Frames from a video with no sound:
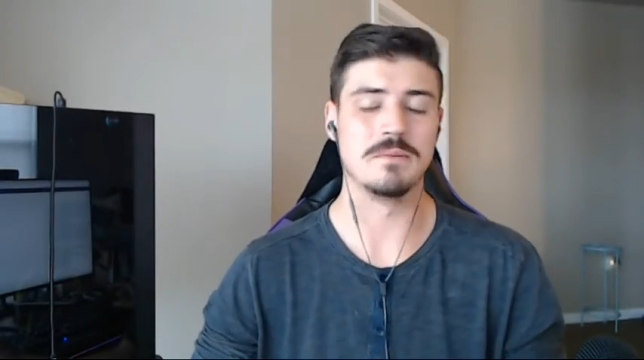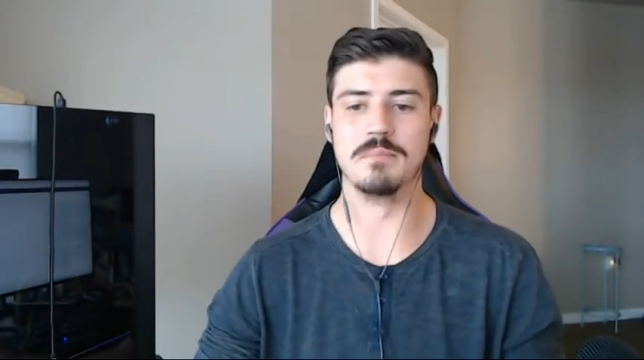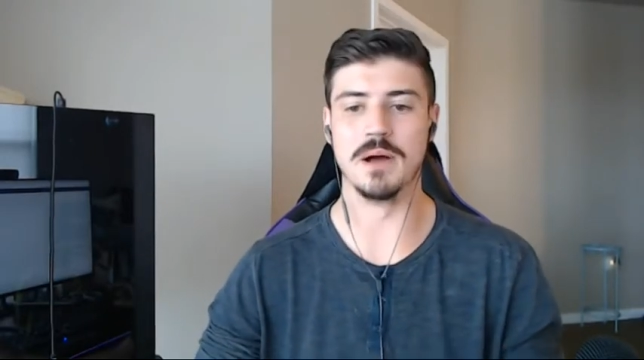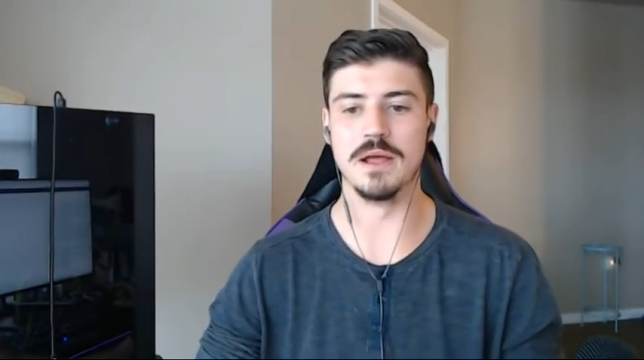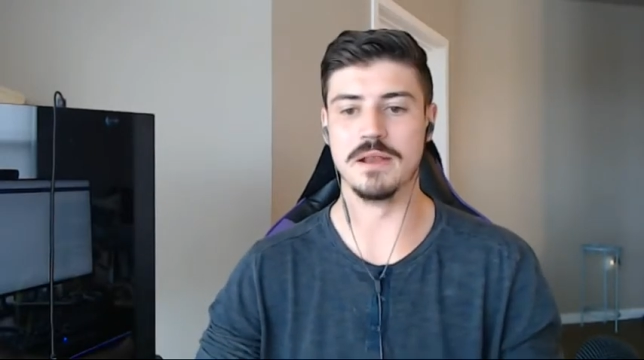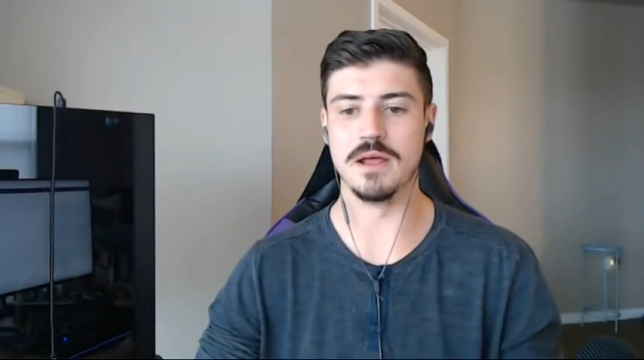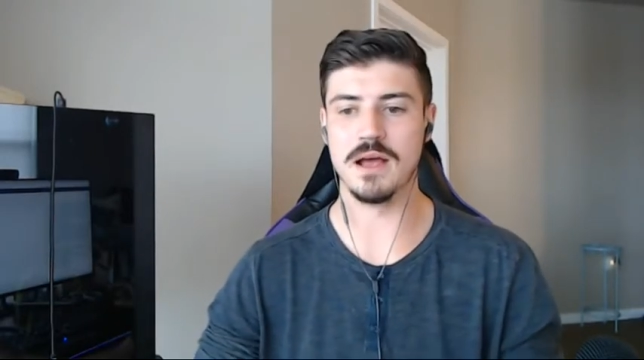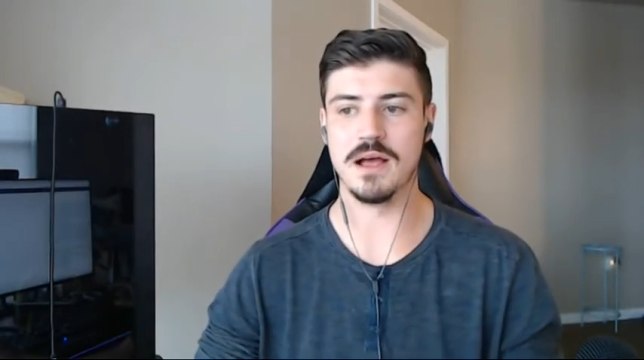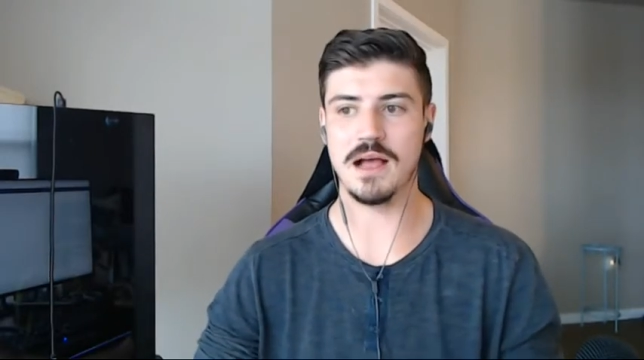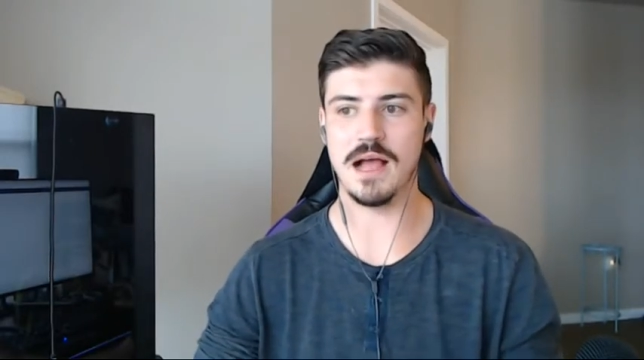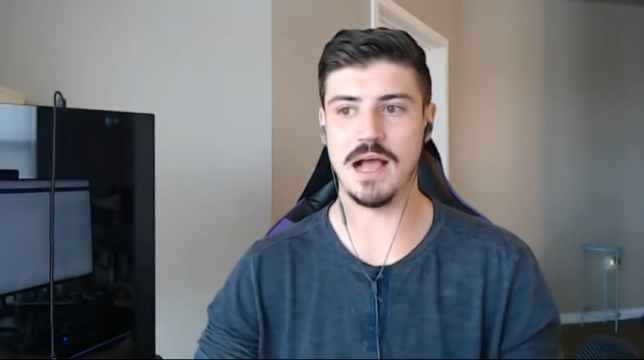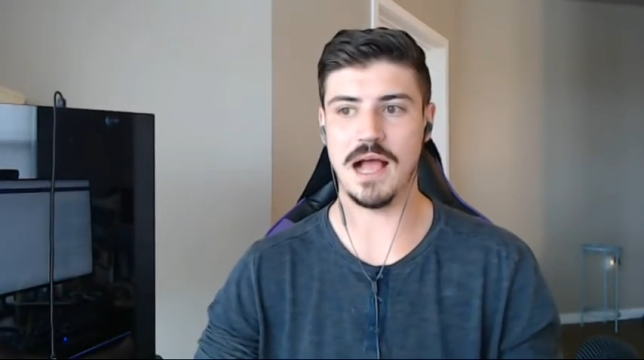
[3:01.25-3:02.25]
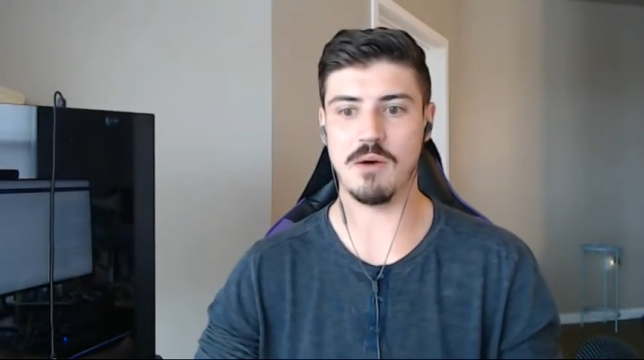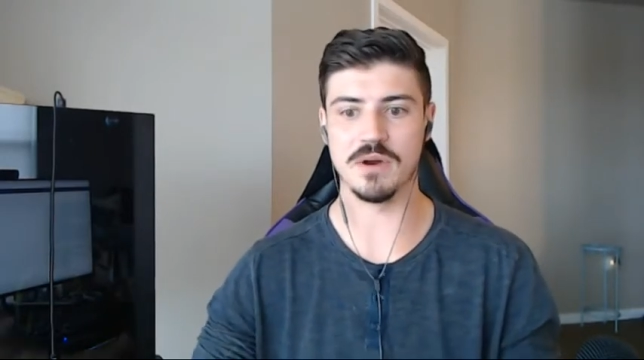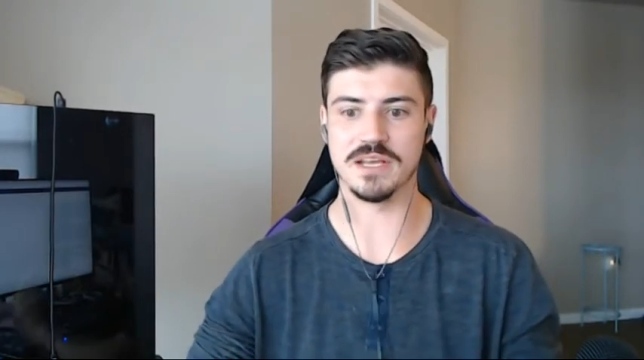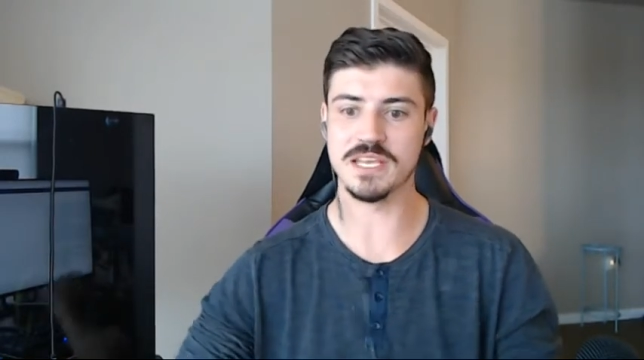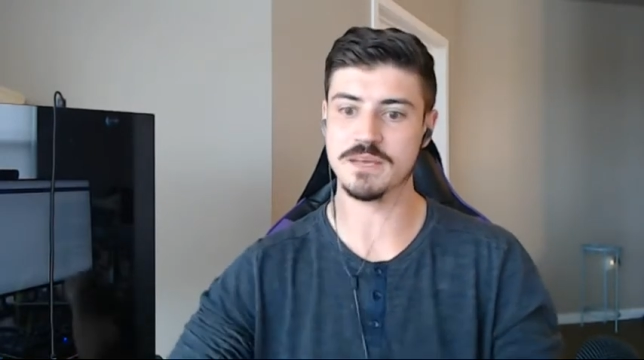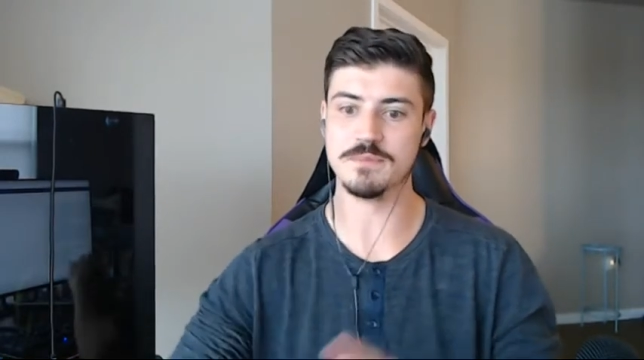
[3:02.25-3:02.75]
but I
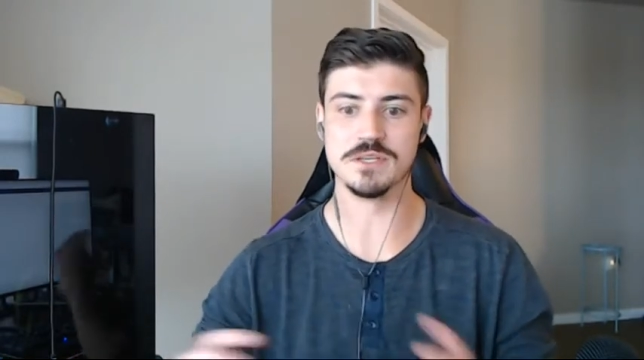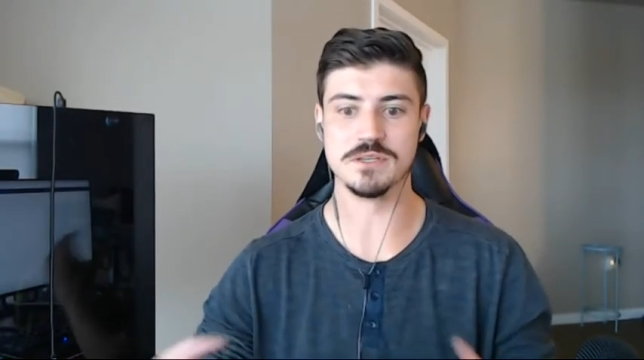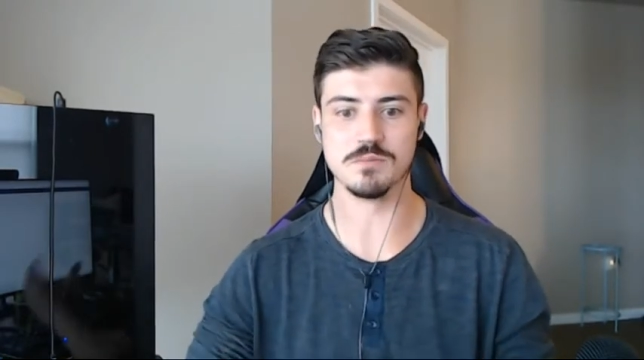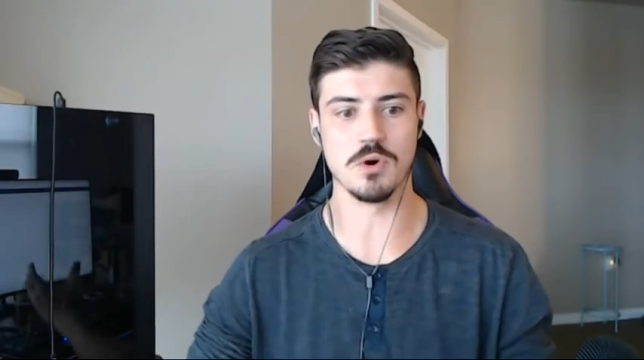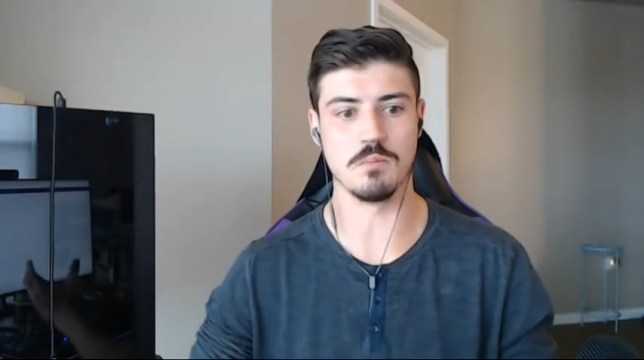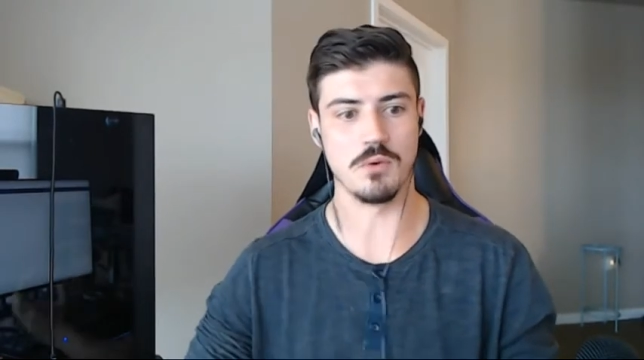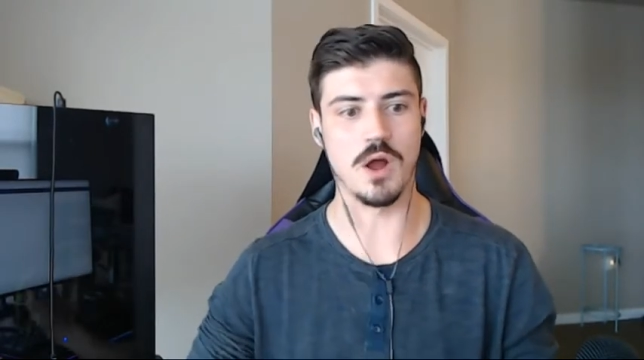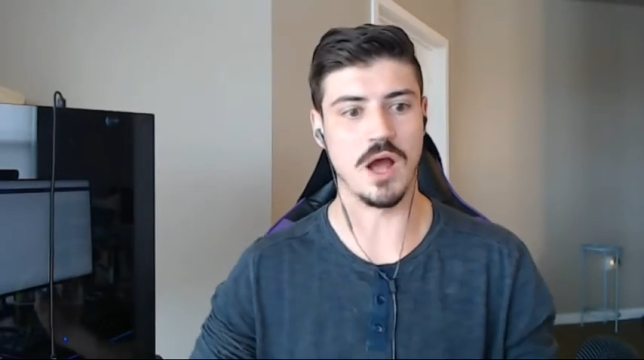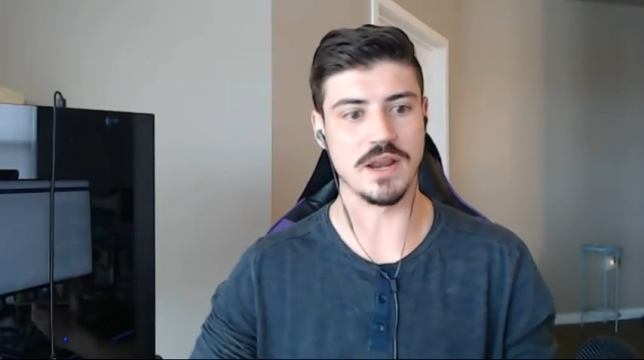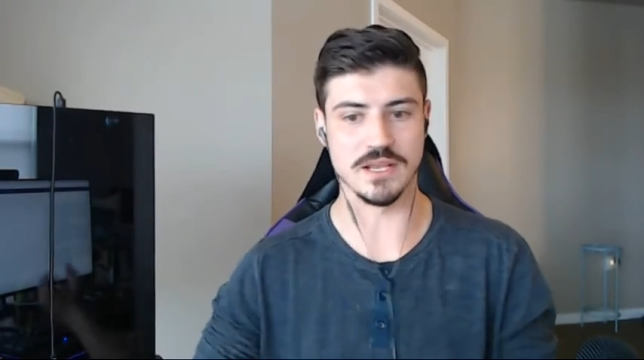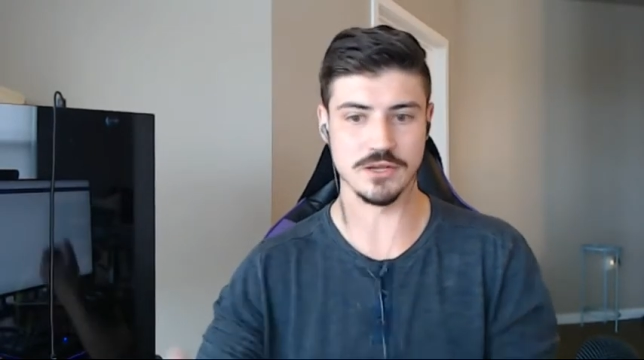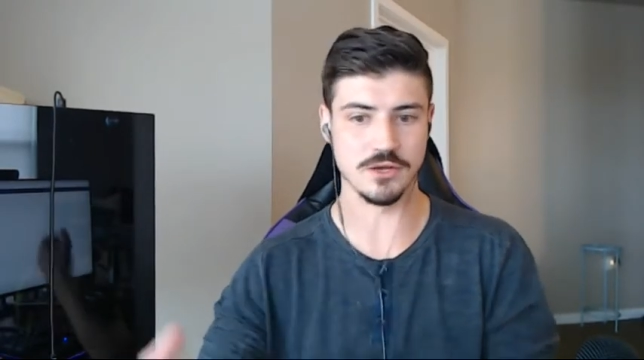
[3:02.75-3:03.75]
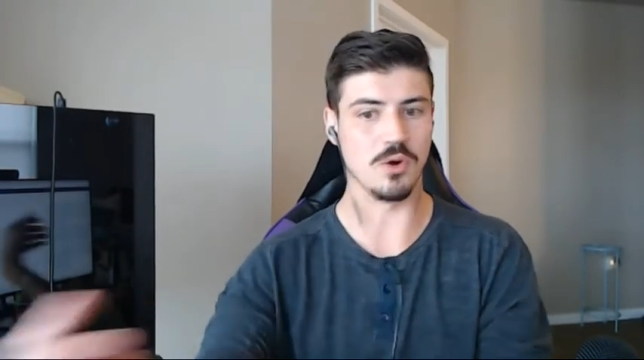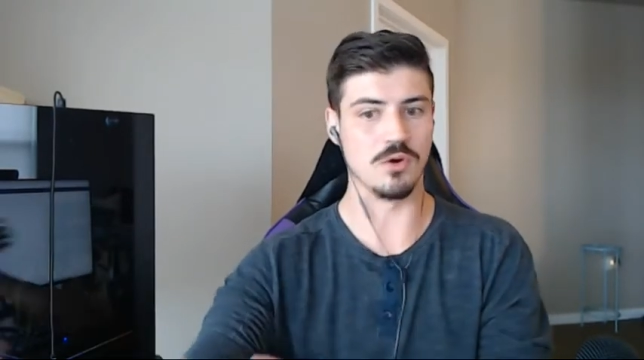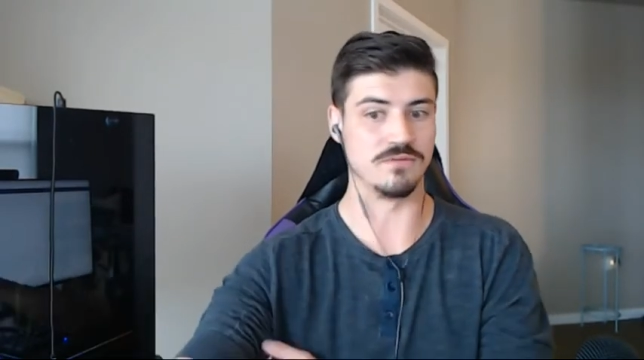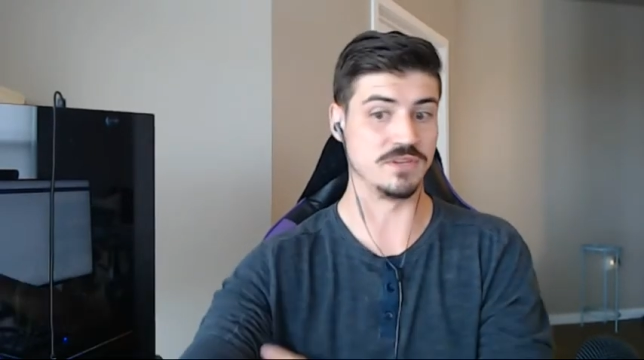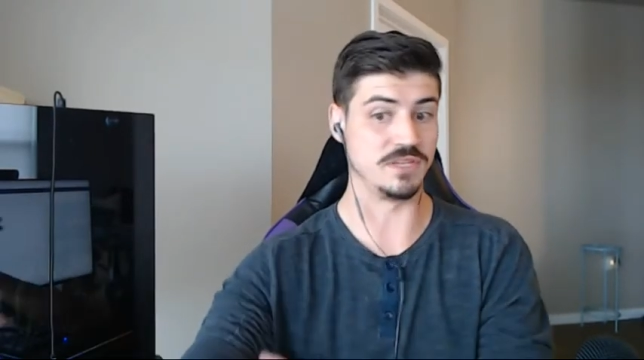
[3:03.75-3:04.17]
want to keep this more broad and go over the